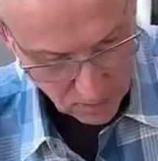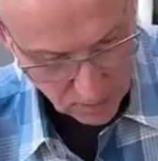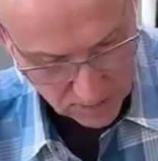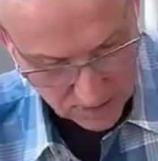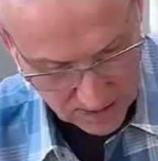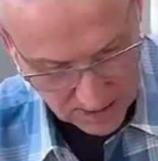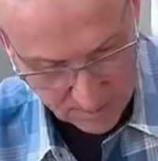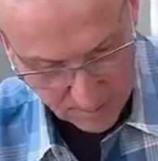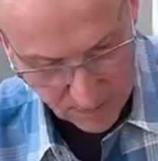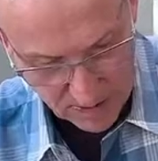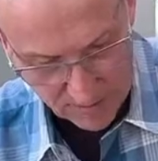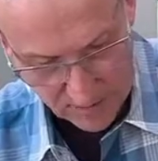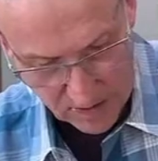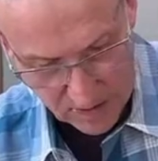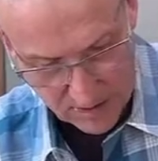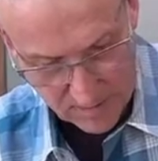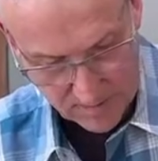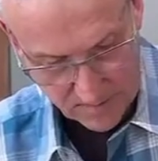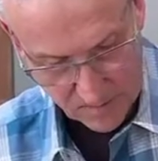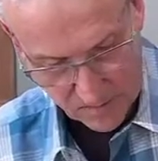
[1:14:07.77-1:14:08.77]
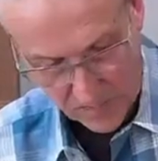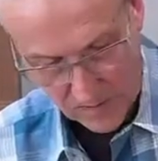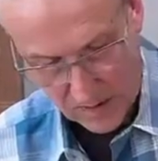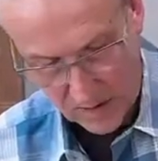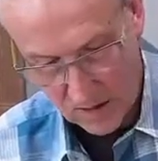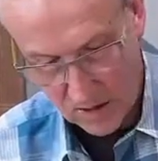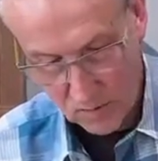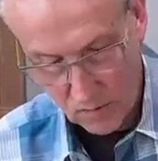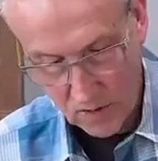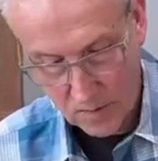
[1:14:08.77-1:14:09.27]
whole cup of it,
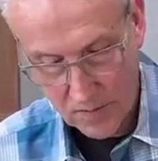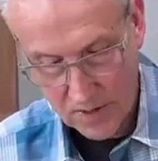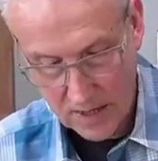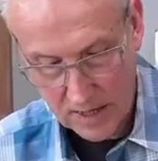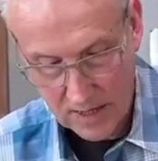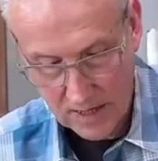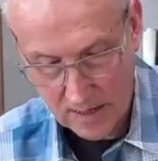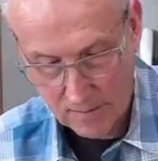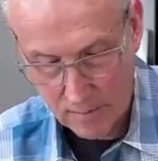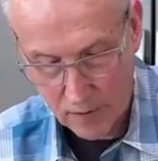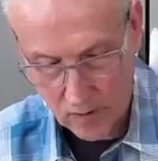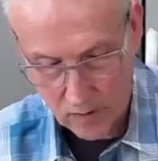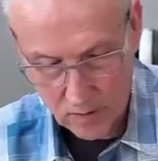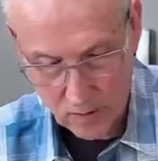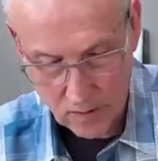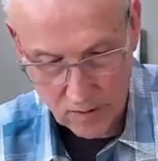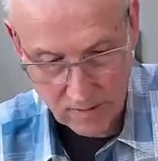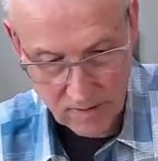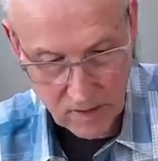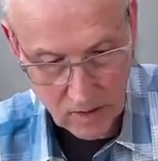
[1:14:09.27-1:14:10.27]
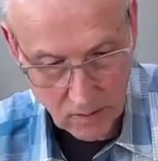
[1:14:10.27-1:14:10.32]
you would be getting a boatload of